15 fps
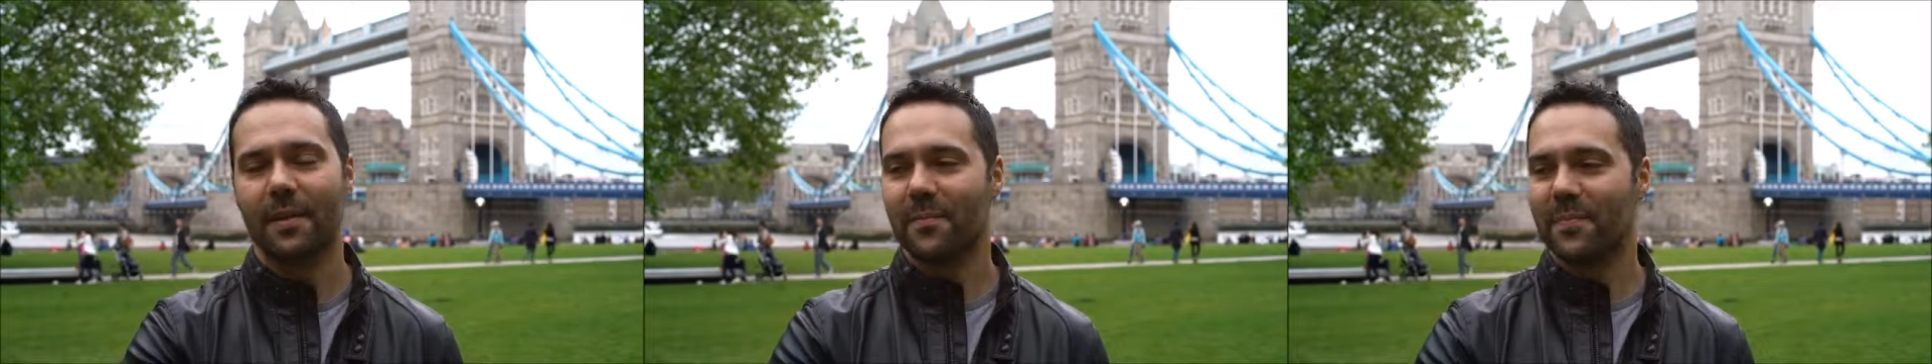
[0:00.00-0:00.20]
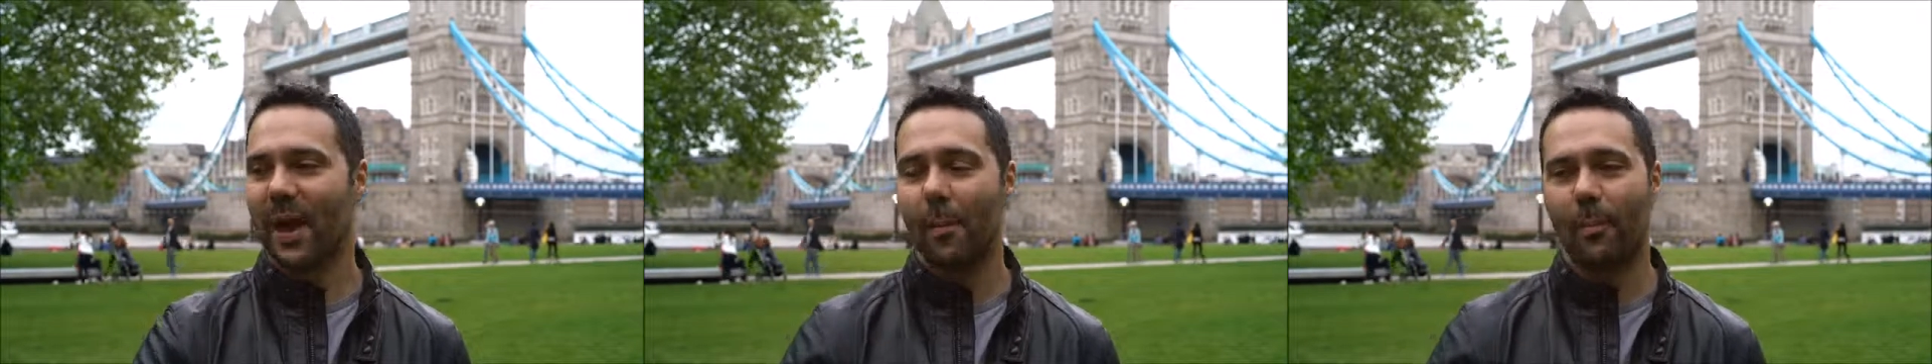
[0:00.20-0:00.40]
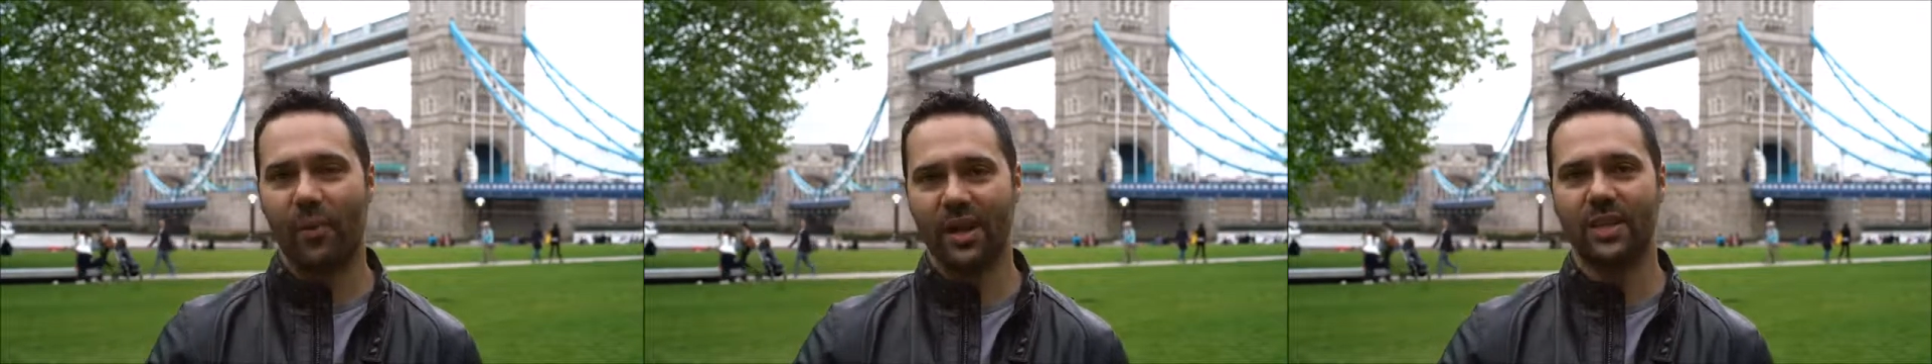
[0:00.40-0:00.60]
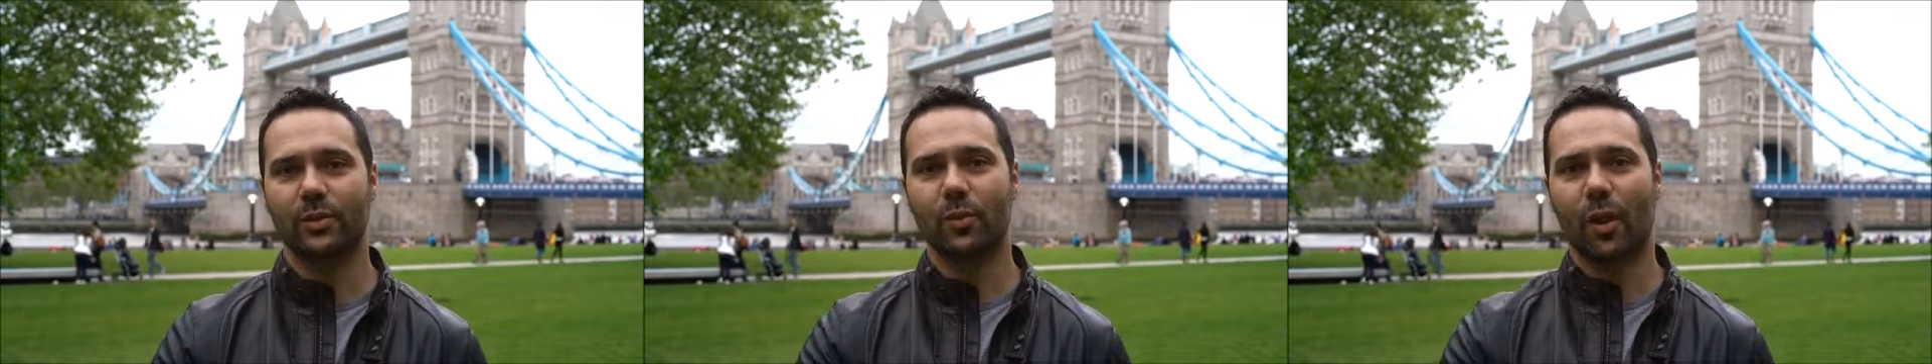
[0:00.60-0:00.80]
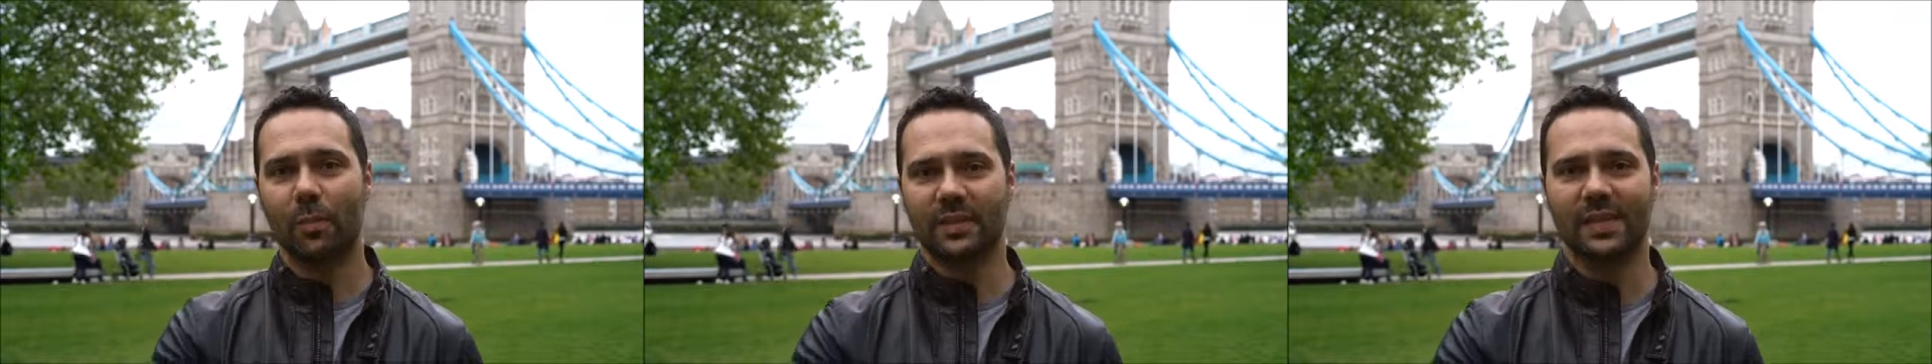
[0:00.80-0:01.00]
Now, Brits
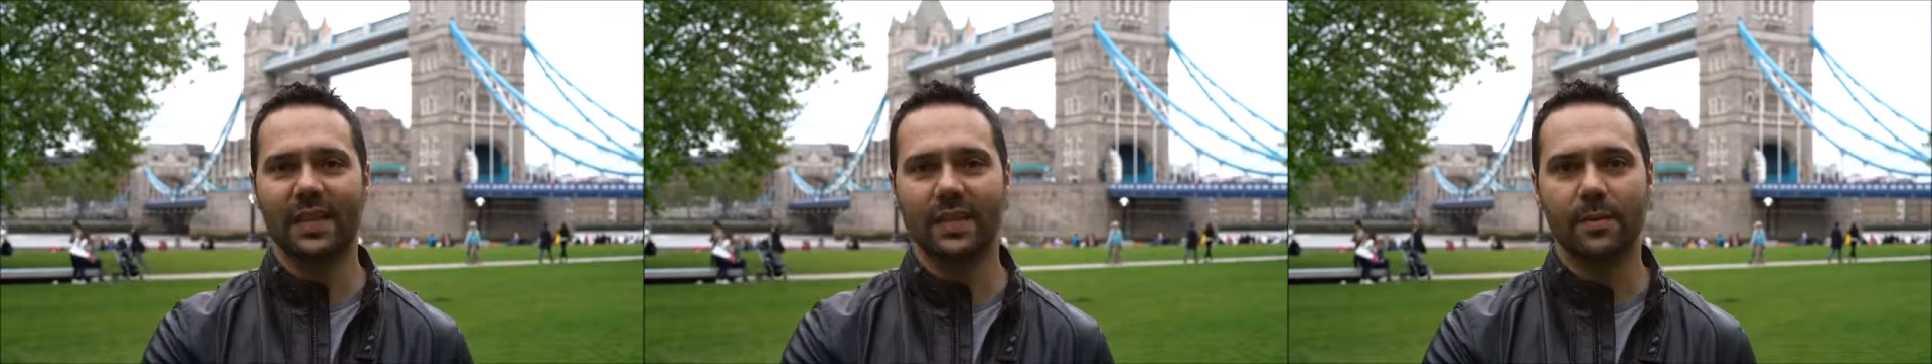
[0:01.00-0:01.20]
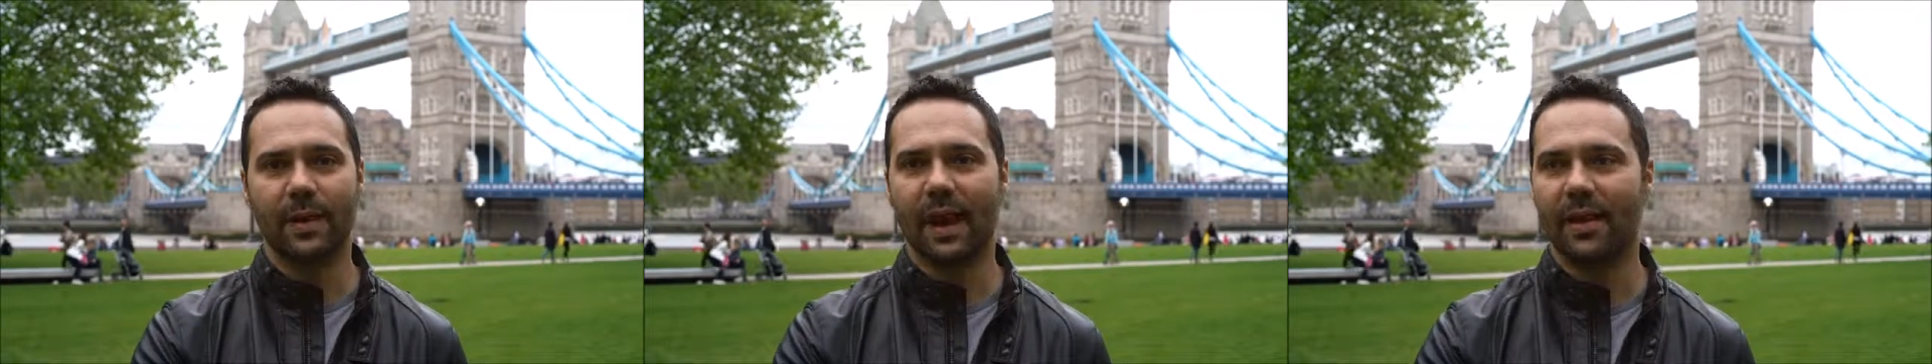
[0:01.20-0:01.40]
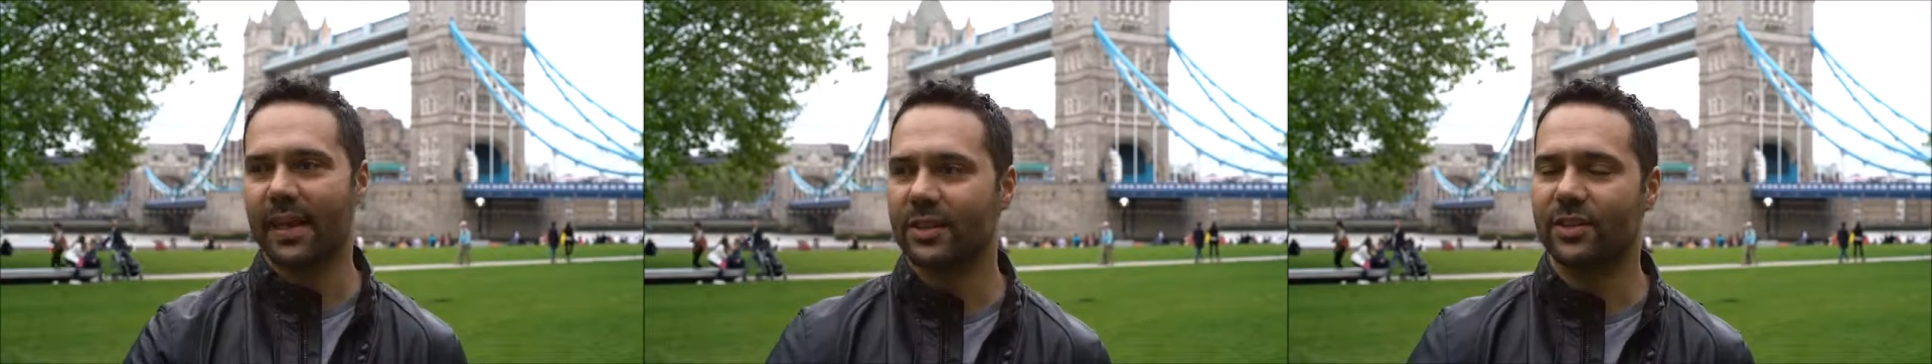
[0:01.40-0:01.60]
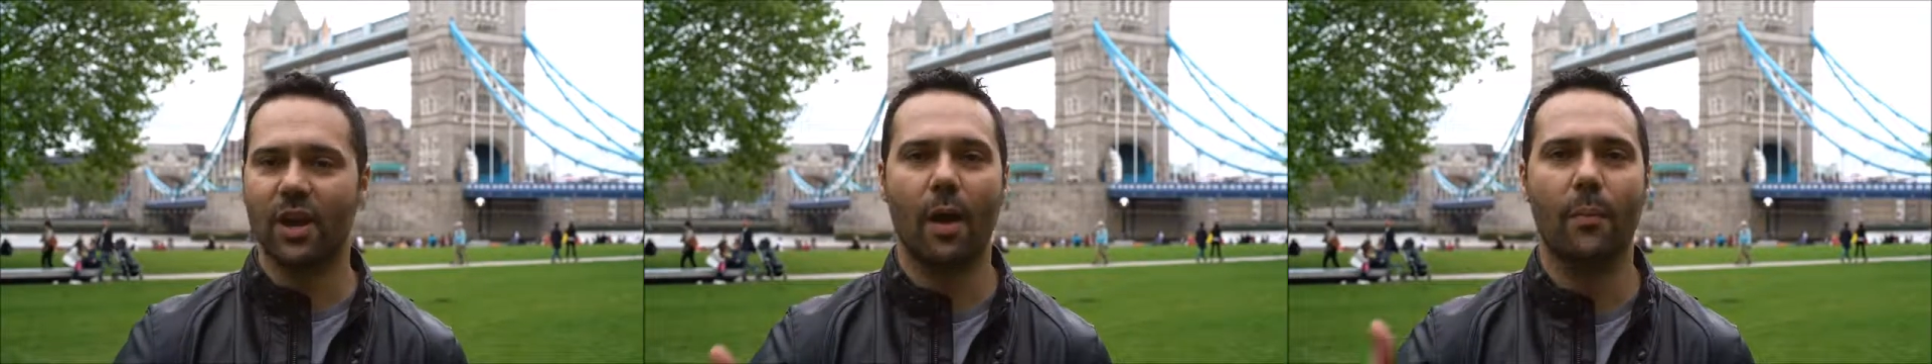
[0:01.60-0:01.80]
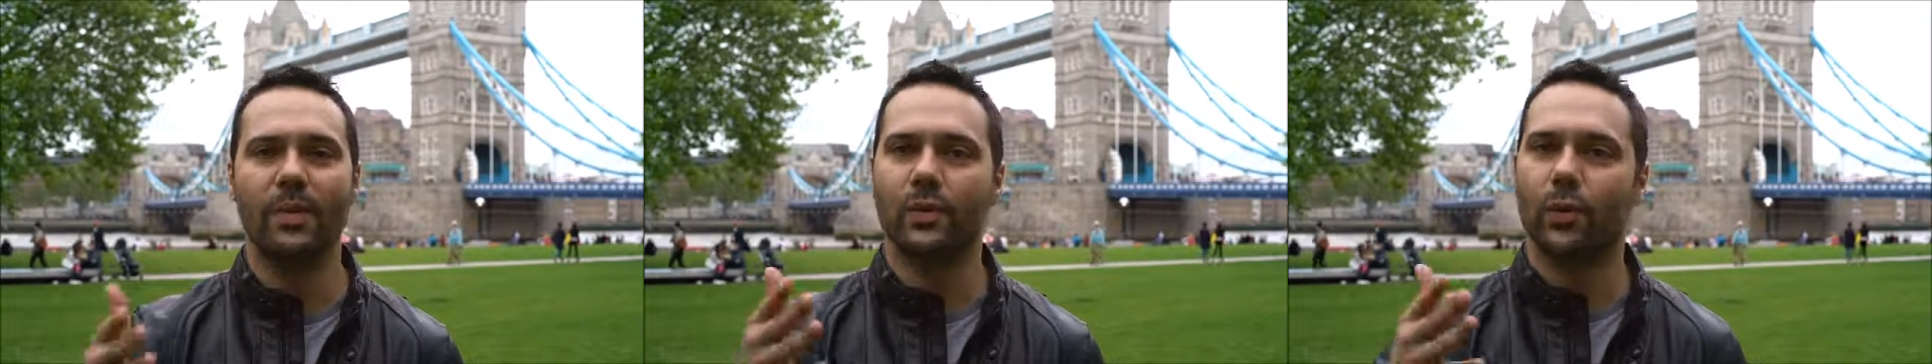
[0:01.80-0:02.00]
were upset about that,
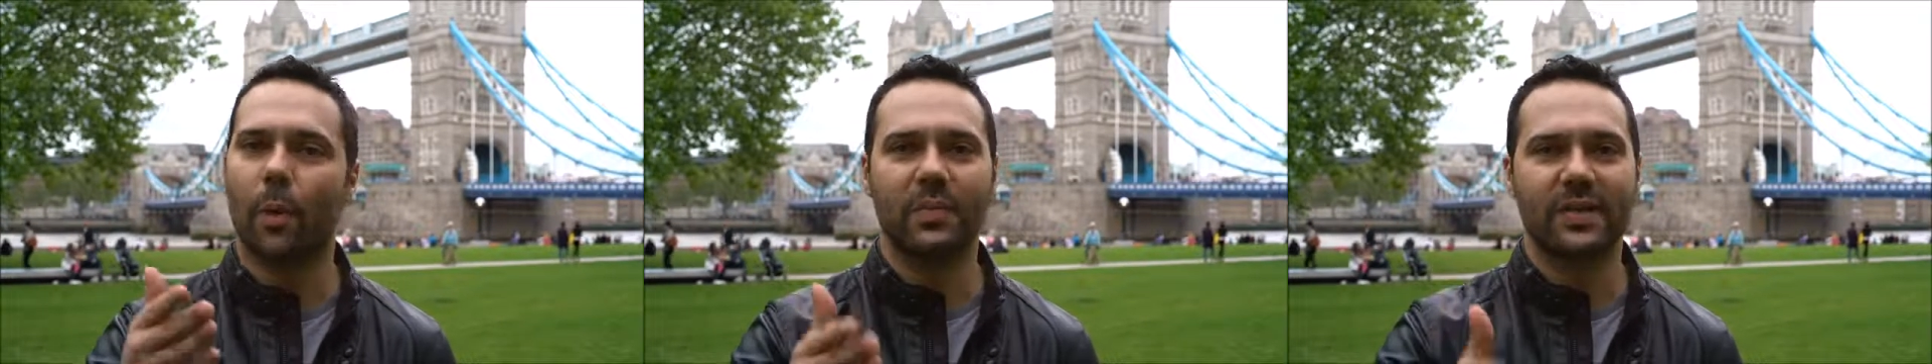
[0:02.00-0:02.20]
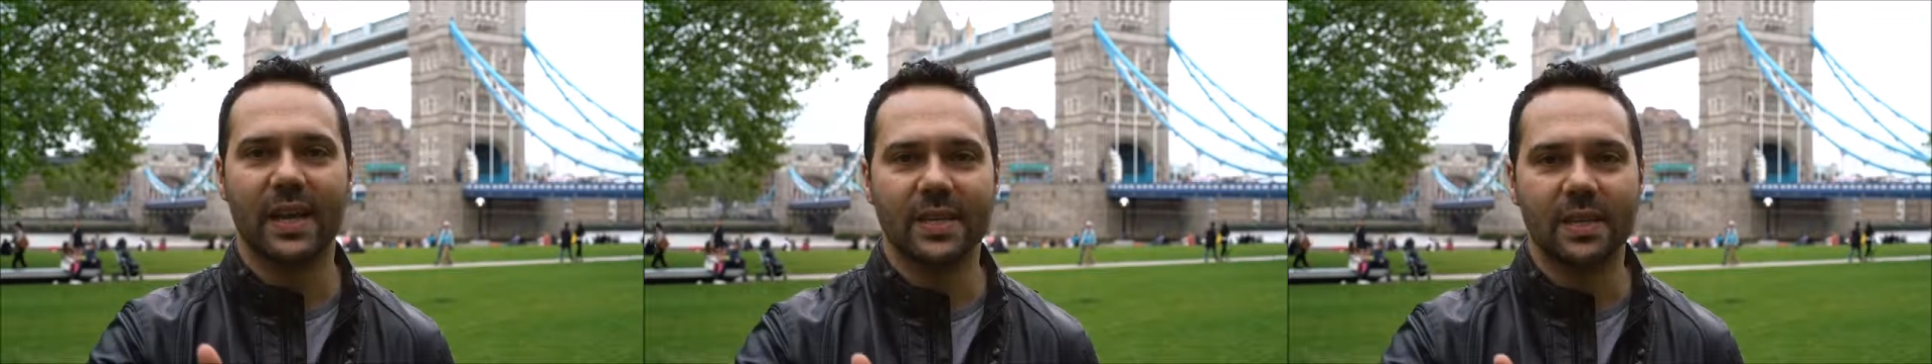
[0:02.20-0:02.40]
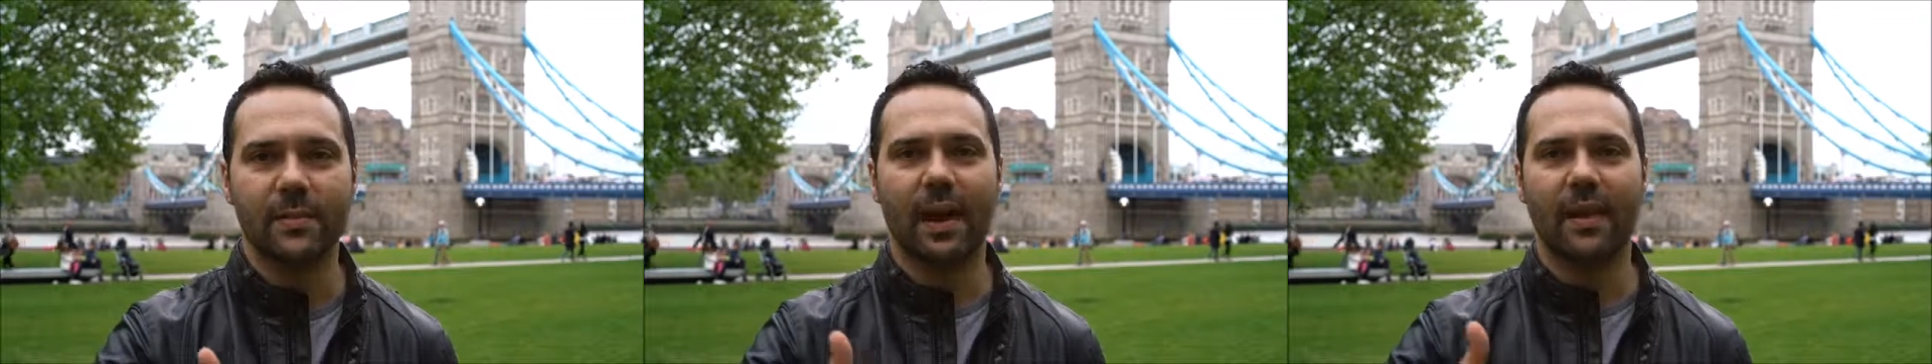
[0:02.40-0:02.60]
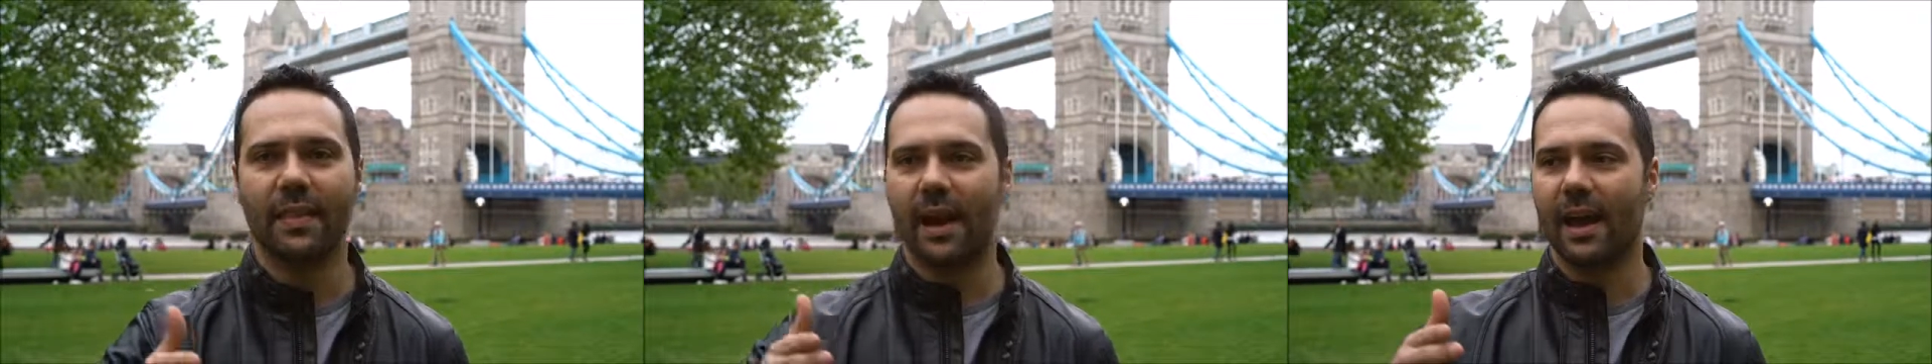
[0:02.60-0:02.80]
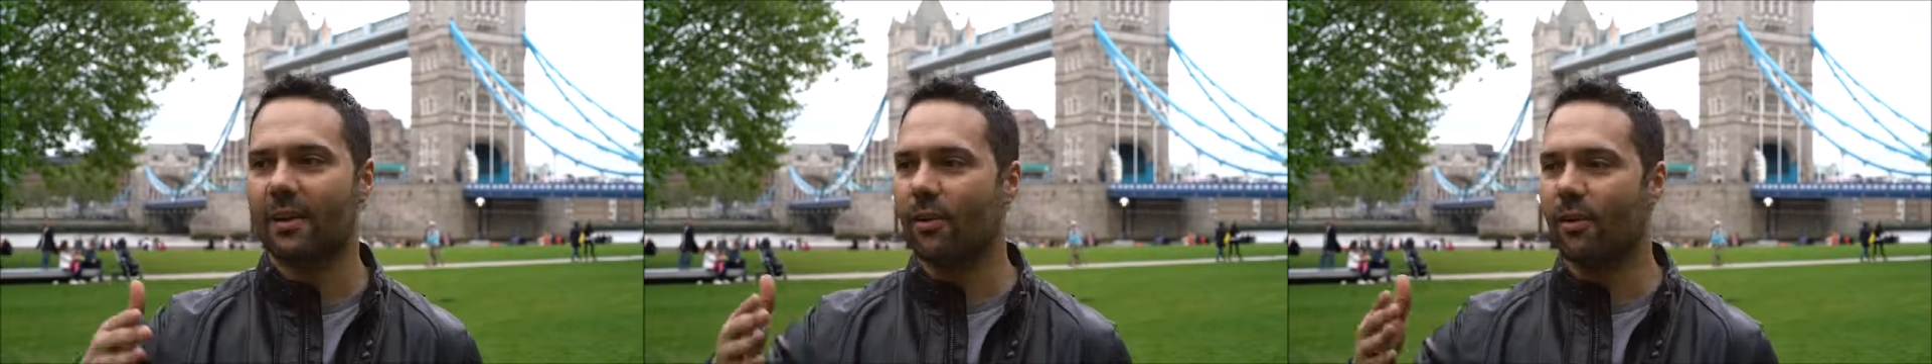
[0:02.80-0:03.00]
Germans were upset about that,